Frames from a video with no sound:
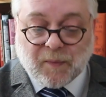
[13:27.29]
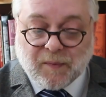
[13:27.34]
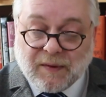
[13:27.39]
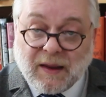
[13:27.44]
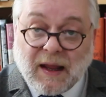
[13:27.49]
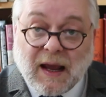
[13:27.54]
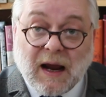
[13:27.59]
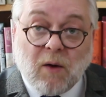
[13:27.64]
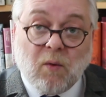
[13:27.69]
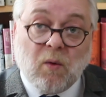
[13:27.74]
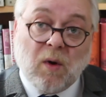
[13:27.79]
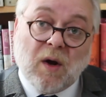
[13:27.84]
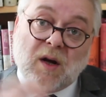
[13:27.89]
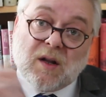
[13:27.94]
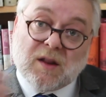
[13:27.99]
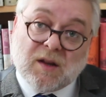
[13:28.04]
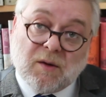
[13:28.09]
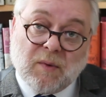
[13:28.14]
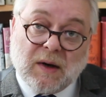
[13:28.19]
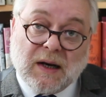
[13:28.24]
Now
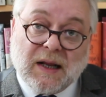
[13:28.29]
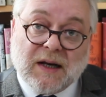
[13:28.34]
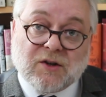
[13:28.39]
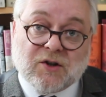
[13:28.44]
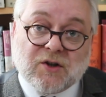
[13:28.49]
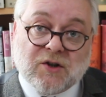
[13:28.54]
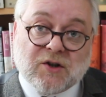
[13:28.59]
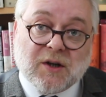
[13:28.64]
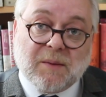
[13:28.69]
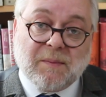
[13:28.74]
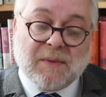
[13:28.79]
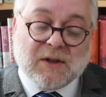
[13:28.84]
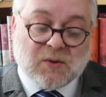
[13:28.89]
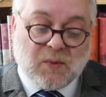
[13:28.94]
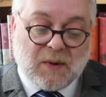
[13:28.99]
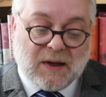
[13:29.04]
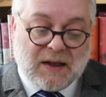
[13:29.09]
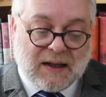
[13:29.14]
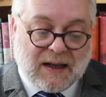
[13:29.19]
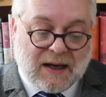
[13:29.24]
the relationship
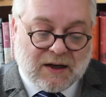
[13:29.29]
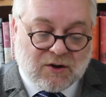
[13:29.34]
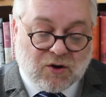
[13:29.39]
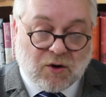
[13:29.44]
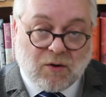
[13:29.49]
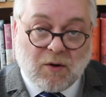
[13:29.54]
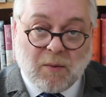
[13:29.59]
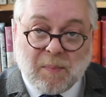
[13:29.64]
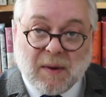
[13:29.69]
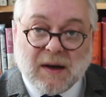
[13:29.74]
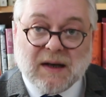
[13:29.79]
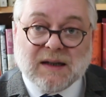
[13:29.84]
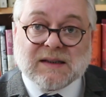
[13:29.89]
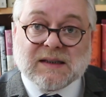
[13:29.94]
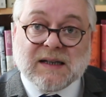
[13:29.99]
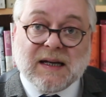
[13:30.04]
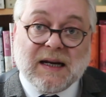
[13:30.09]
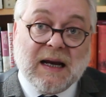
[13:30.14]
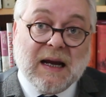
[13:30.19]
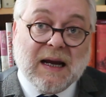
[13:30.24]
between their
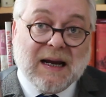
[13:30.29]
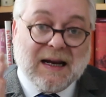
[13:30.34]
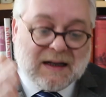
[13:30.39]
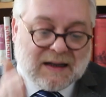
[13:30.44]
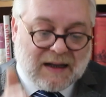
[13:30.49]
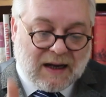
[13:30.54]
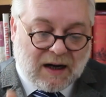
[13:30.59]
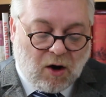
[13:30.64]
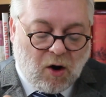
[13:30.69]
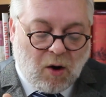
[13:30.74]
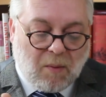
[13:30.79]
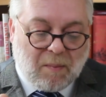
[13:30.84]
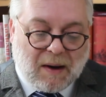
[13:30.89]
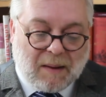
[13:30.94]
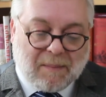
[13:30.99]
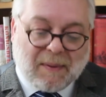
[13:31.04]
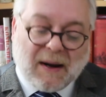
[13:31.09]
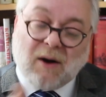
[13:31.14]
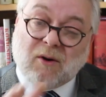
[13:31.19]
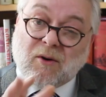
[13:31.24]
durability, their
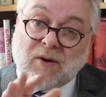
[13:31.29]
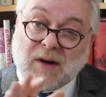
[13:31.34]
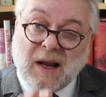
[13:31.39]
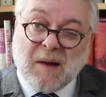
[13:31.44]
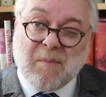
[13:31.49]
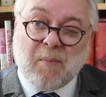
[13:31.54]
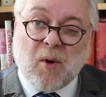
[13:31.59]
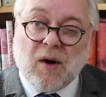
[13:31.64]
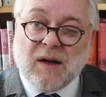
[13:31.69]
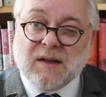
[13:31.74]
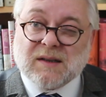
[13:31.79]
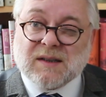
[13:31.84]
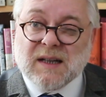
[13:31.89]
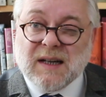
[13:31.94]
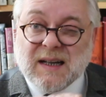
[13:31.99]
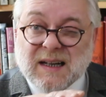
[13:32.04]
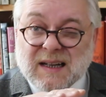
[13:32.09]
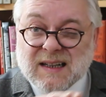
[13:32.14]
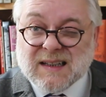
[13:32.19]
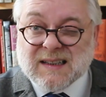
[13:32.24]
combat power and their points
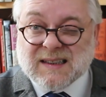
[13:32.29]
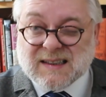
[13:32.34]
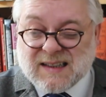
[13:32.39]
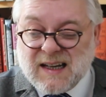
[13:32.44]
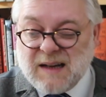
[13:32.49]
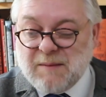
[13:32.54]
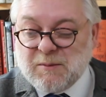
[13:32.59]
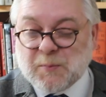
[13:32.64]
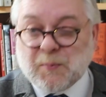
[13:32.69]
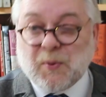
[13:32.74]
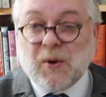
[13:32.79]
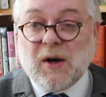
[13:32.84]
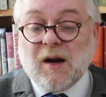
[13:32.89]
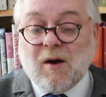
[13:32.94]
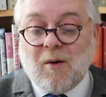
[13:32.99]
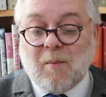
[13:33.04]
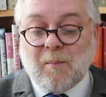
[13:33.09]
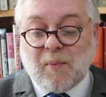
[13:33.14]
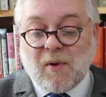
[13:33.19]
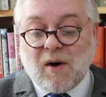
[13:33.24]
seems pretty
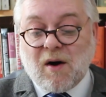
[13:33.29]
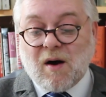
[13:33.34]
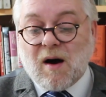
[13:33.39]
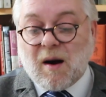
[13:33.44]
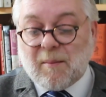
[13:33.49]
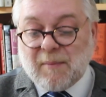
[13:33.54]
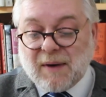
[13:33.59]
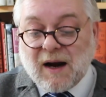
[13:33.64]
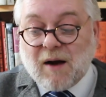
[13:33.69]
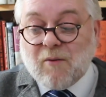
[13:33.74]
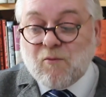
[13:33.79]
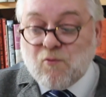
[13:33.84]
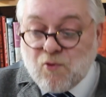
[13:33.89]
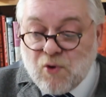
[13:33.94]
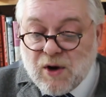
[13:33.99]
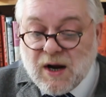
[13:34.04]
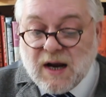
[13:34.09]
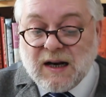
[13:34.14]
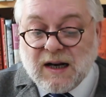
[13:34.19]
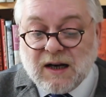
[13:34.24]
on par. I mean, I'm
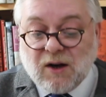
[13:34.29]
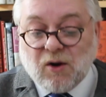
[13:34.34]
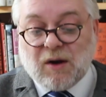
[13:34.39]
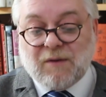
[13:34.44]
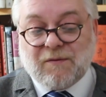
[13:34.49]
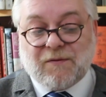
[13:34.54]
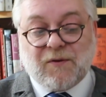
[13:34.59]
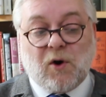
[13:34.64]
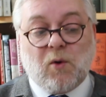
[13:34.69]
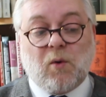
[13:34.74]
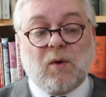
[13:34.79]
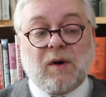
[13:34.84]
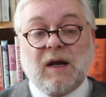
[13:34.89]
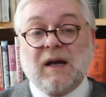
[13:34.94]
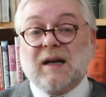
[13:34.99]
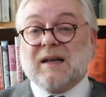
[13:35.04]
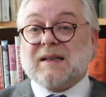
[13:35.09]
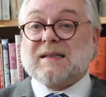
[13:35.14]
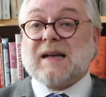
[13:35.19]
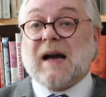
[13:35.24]
really looking forward
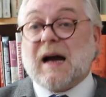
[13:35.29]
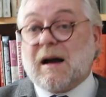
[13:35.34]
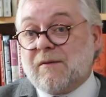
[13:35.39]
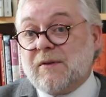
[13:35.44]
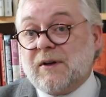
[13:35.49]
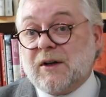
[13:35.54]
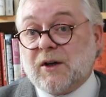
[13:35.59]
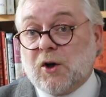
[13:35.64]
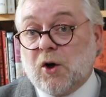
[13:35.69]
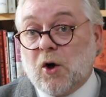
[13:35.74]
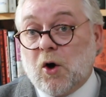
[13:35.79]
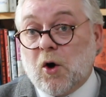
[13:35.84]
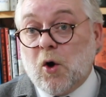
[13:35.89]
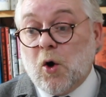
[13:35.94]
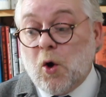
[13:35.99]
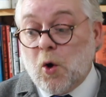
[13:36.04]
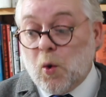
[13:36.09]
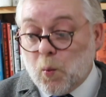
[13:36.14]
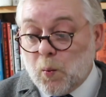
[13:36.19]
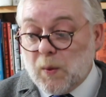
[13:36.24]
to having a go
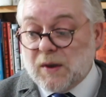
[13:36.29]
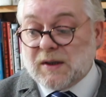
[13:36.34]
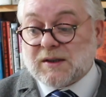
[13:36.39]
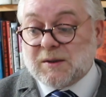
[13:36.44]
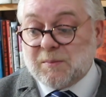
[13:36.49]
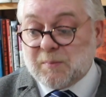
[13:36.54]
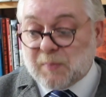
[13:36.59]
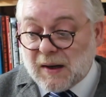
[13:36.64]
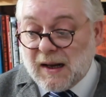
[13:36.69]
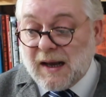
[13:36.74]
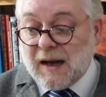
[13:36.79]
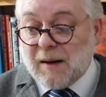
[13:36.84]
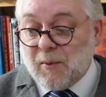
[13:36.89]
with some Plague